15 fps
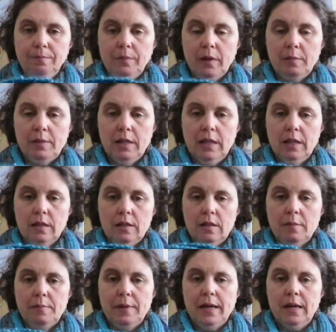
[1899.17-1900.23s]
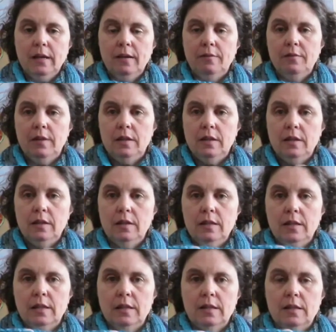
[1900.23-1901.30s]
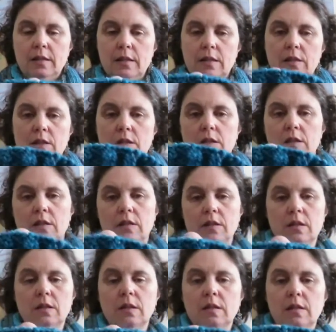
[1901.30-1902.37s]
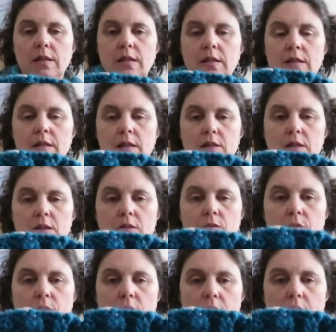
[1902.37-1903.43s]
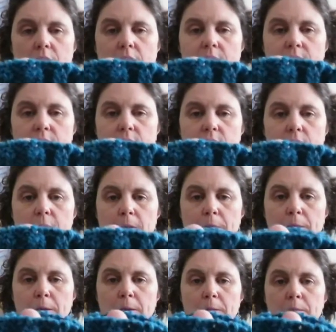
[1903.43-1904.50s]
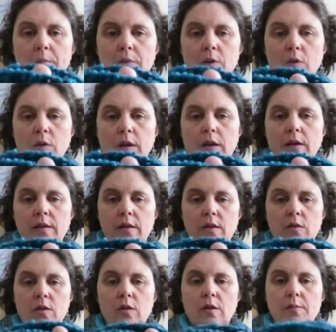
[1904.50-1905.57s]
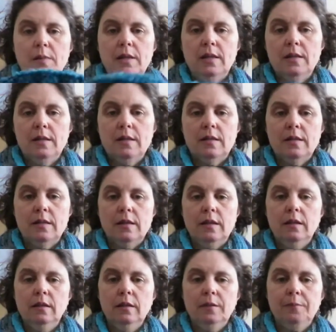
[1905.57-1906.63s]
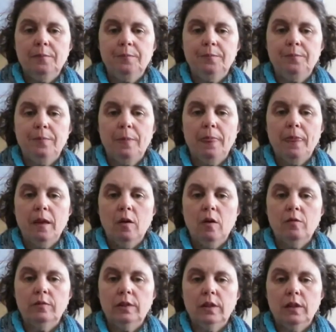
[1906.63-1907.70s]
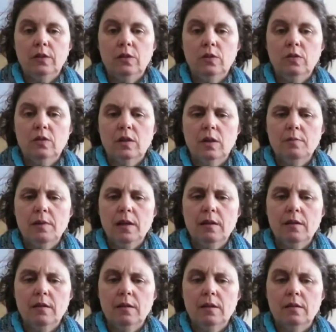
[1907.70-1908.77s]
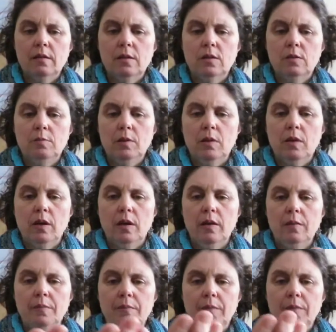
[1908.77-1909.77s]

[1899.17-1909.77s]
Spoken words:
I'm knitting into the back of the knitted stitches, the knit stitches for the cuff. So they'll be nice and snug. Hopefully not too snug, but I think that this should be okay.